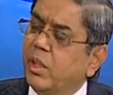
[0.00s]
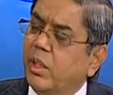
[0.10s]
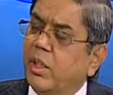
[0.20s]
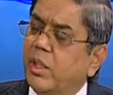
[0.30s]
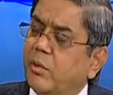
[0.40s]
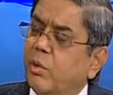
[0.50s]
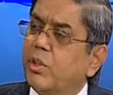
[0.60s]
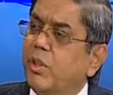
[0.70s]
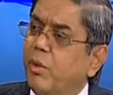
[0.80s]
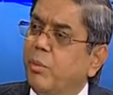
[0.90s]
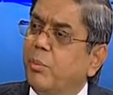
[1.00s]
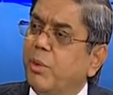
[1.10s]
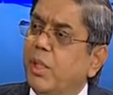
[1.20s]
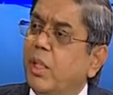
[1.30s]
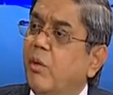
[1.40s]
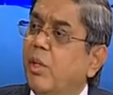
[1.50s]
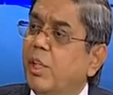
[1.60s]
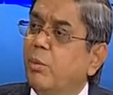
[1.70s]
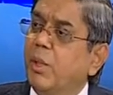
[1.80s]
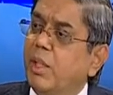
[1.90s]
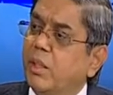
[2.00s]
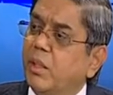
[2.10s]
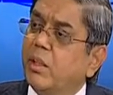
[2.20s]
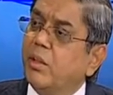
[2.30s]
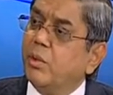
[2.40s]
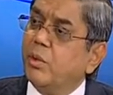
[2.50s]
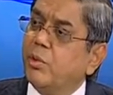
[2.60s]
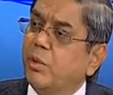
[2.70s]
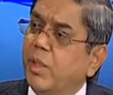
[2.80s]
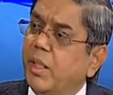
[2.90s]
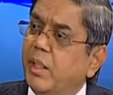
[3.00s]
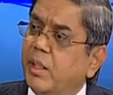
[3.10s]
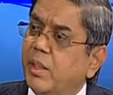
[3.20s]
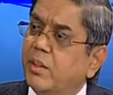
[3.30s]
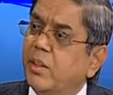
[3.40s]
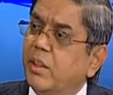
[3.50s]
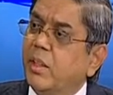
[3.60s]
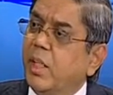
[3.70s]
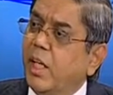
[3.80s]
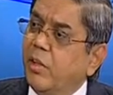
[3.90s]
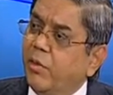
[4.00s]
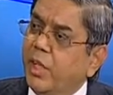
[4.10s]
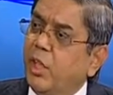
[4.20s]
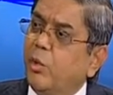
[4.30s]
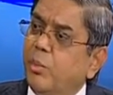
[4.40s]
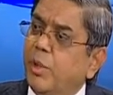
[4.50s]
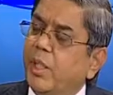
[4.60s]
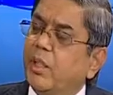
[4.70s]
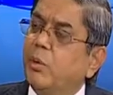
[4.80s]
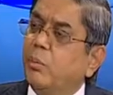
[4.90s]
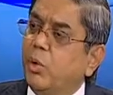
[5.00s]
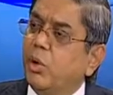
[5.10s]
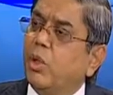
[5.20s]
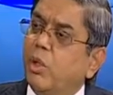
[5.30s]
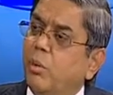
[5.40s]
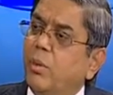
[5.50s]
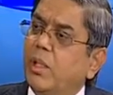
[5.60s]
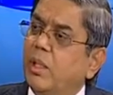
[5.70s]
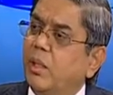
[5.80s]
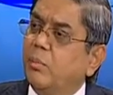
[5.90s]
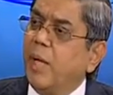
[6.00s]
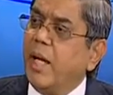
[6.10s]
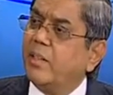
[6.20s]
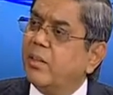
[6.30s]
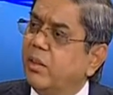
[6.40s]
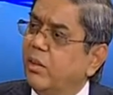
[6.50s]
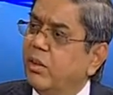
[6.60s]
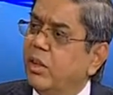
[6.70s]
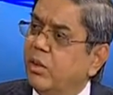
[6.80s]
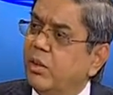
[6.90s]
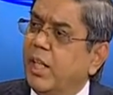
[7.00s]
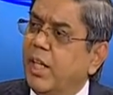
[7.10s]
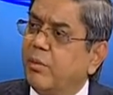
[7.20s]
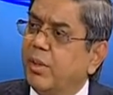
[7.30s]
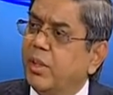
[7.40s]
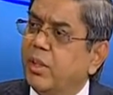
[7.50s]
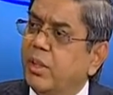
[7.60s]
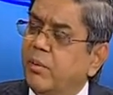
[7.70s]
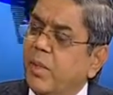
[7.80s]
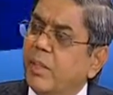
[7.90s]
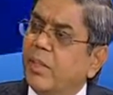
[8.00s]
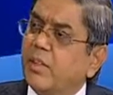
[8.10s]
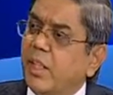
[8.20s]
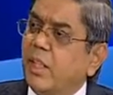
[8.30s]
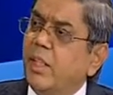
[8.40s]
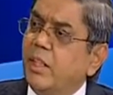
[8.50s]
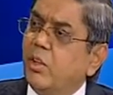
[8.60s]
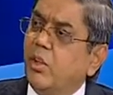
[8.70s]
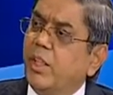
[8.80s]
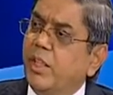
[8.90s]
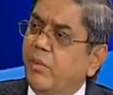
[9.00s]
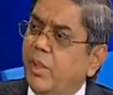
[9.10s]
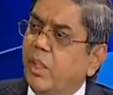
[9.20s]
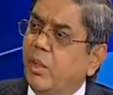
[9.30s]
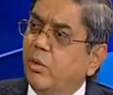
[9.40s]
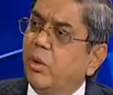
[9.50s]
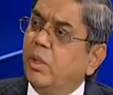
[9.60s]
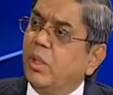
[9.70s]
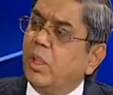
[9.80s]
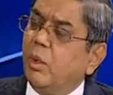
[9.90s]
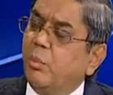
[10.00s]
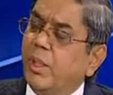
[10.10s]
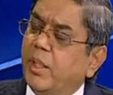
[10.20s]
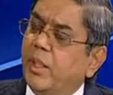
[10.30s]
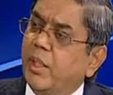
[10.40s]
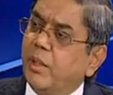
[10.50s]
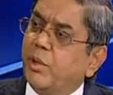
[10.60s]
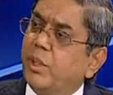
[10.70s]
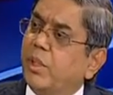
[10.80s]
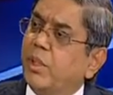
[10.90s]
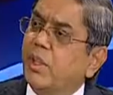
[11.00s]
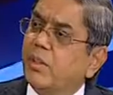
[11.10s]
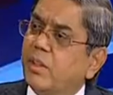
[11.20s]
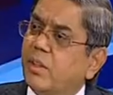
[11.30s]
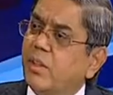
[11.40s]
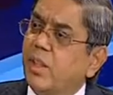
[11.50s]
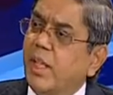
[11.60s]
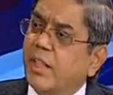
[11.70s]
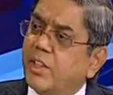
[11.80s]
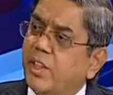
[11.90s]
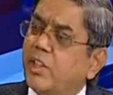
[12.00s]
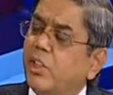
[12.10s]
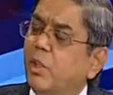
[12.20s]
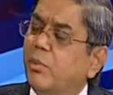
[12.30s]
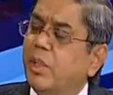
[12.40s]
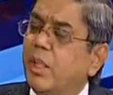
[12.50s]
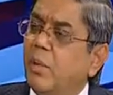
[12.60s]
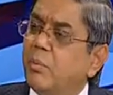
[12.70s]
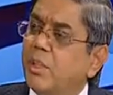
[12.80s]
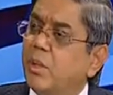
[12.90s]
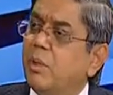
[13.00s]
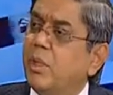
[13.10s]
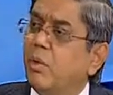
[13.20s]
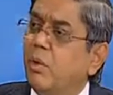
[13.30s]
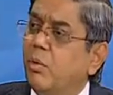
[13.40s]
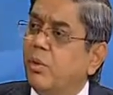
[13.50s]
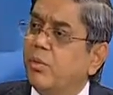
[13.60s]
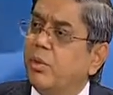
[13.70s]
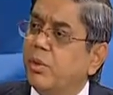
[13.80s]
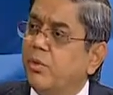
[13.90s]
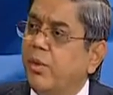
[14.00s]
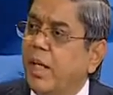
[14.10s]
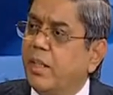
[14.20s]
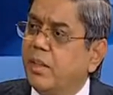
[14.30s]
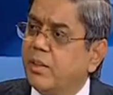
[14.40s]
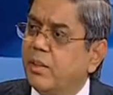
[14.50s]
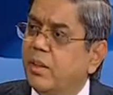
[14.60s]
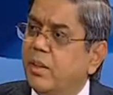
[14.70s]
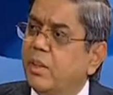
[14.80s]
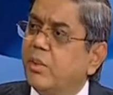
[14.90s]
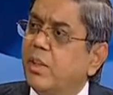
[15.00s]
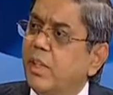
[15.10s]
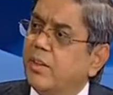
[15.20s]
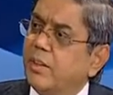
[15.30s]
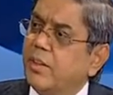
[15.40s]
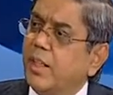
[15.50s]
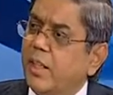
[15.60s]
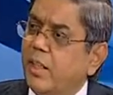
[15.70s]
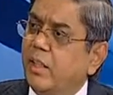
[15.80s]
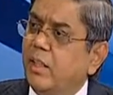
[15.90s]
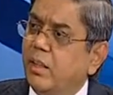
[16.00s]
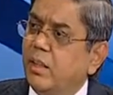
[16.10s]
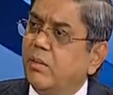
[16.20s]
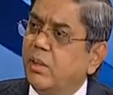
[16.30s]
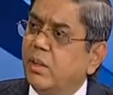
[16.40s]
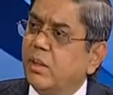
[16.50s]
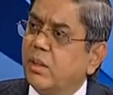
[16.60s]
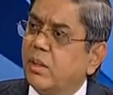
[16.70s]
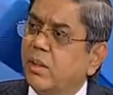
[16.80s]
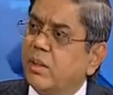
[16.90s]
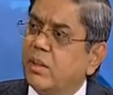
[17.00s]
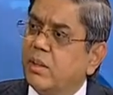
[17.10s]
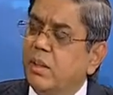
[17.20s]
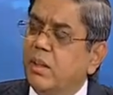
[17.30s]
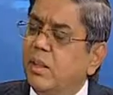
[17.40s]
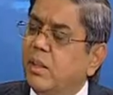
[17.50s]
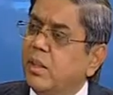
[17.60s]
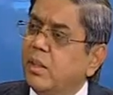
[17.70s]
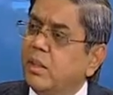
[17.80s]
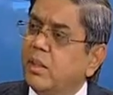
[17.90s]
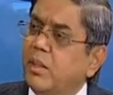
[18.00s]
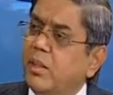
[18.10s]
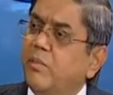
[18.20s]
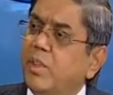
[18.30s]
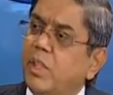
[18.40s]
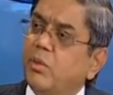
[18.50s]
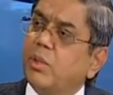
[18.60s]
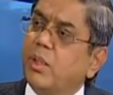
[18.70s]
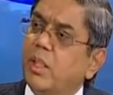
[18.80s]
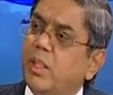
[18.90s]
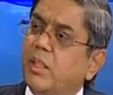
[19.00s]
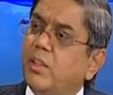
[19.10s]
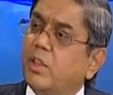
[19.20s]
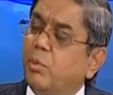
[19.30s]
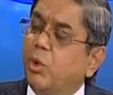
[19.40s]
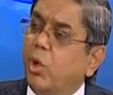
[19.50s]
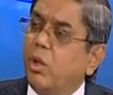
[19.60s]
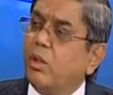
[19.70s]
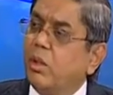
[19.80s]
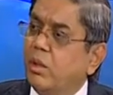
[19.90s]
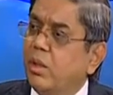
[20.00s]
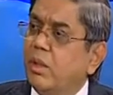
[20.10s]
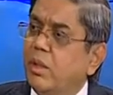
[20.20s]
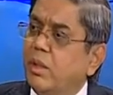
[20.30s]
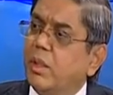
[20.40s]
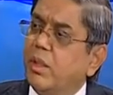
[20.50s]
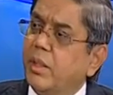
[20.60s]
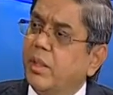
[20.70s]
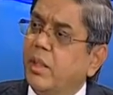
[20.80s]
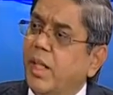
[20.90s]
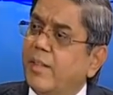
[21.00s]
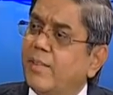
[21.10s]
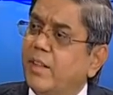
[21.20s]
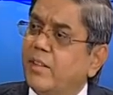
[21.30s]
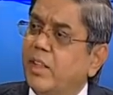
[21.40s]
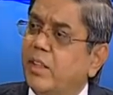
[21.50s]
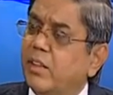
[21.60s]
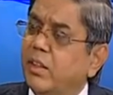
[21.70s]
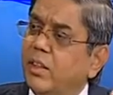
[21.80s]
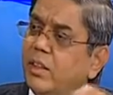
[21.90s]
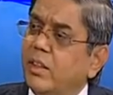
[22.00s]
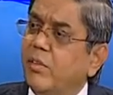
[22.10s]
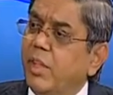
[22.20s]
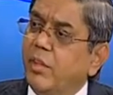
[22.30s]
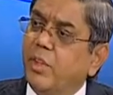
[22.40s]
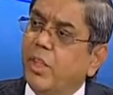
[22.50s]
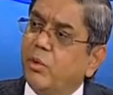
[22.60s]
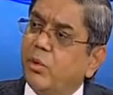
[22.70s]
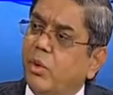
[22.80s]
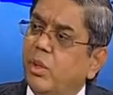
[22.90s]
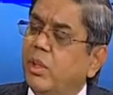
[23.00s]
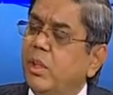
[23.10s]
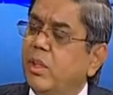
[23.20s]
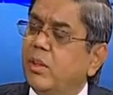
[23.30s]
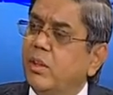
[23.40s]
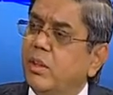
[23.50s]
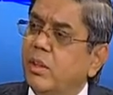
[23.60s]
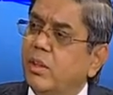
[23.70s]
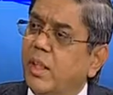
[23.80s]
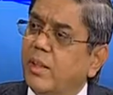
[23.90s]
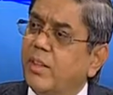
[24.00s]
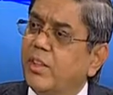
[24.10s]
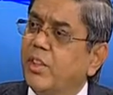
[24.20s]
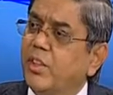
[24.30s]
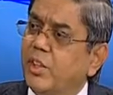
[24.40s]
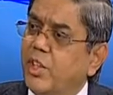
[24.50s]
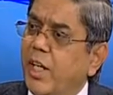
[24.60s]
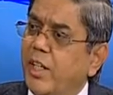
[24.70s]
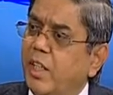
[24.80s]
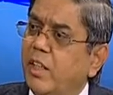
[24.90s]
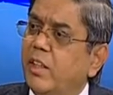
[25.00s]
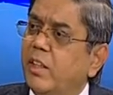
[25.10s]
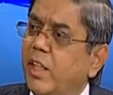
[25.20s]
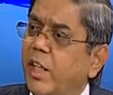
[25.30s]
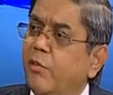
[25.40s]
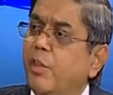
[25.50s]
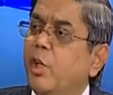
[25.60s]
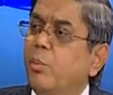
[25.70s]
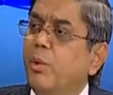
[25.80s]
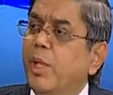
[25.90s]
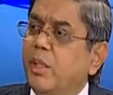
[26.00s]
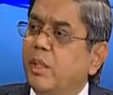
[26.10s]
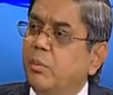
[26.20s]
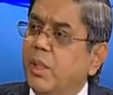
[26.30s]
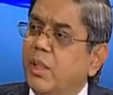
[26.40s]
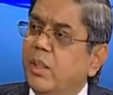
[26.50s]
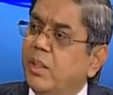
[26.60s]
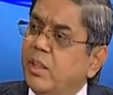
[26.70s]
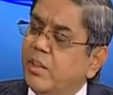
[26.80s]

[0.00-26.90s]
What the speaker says: Earlier was 750, now 100 million euros we increase. And we have bring the more global banks on that front. The second is already we have completed negotiation, discussion and extension of the FCCB rollover for the 5 years. So that is the second, the success is there. The third, we have started some non-critical asset sales, the way we have sold the certain assets in the China, and we have bring the money.